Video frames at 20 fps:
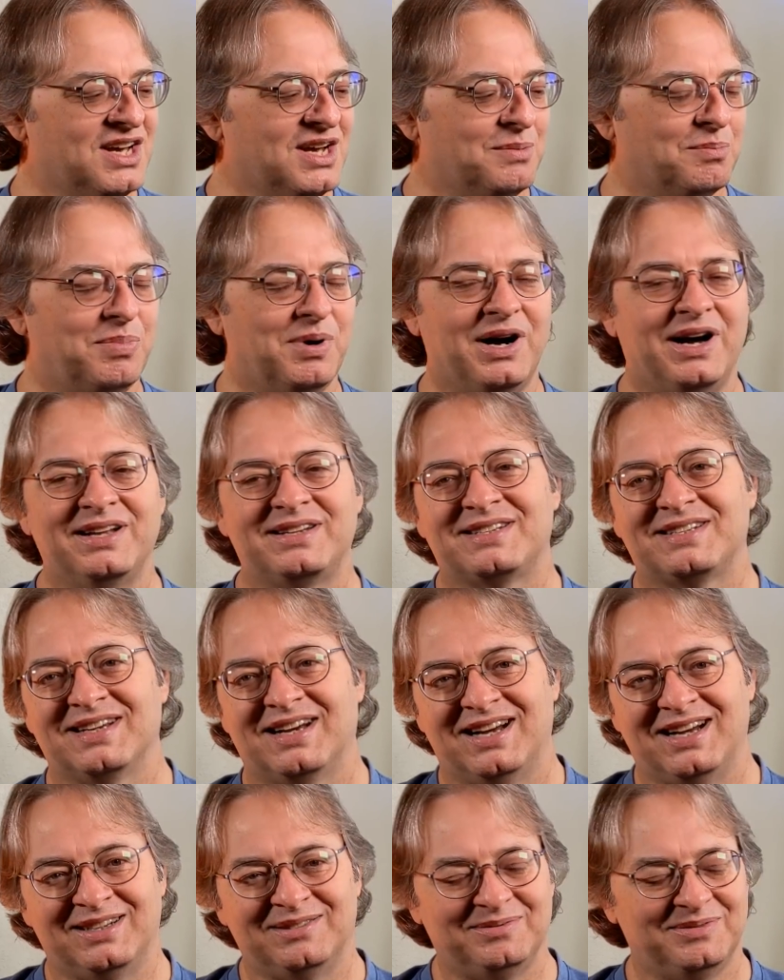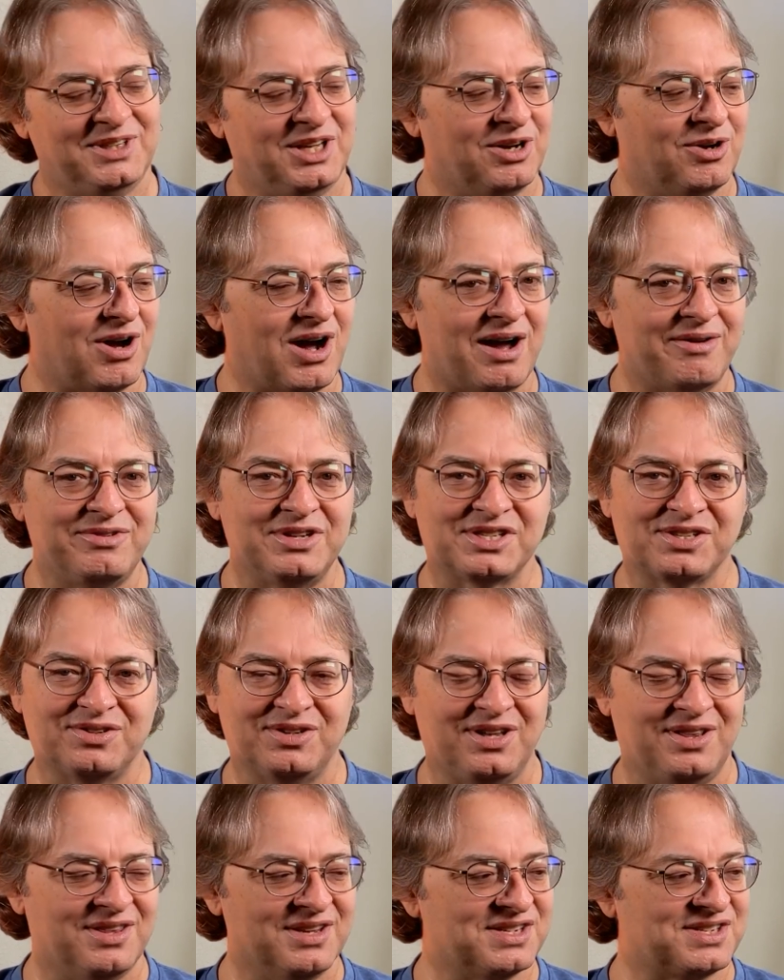But, you know, obviously
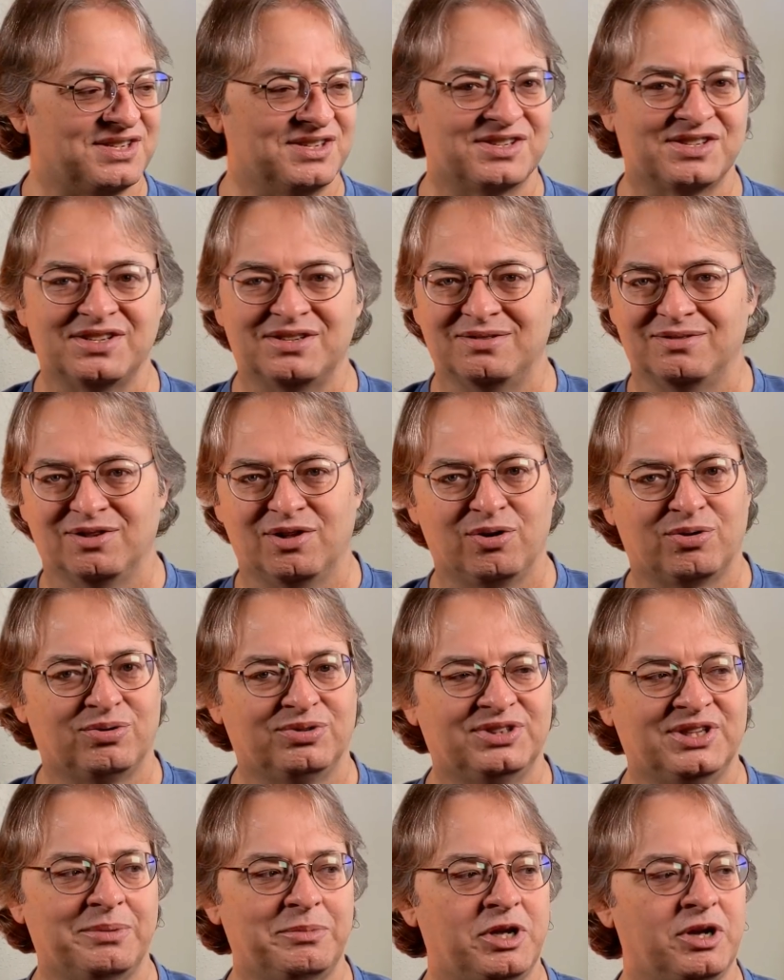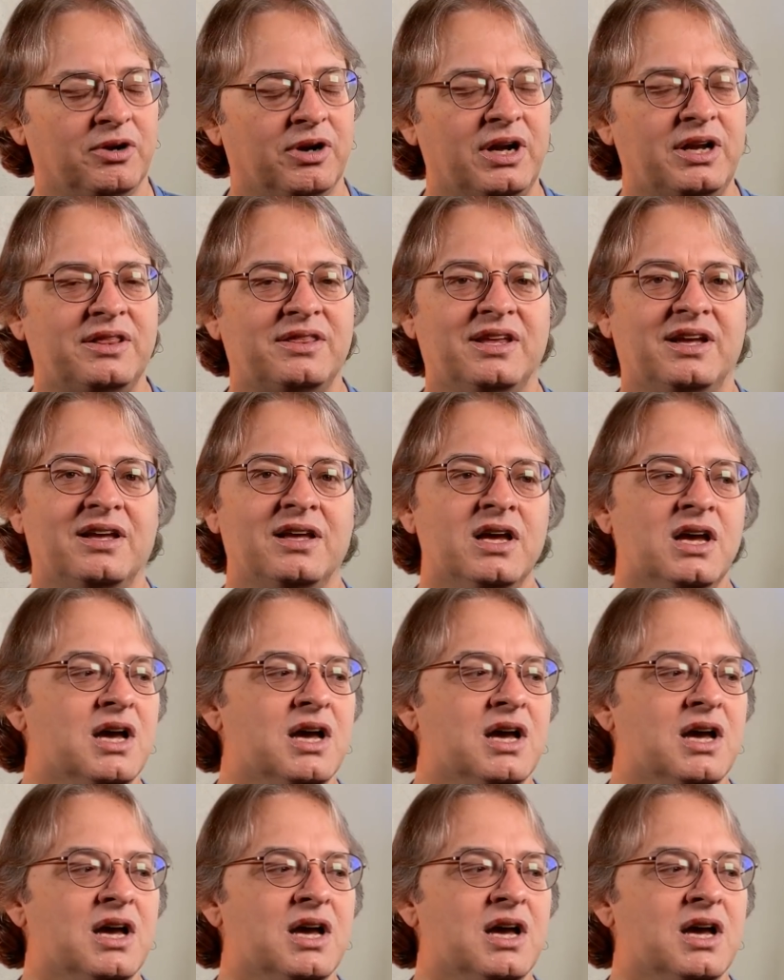this isn't local dimming or anything.